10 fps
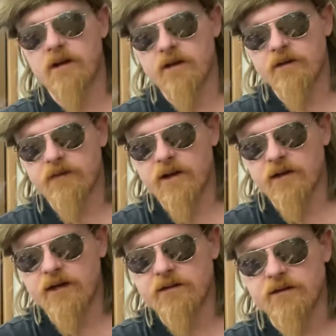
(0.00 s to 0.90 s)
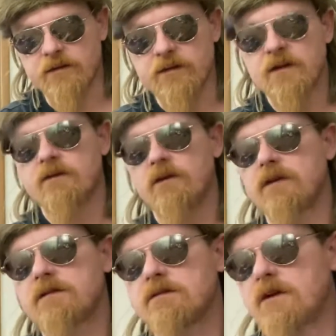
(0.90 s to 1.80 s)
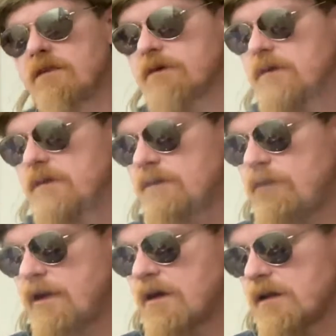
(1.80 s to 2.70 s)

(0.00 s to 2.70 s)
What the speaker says: your fucking teachers. First of all, if we call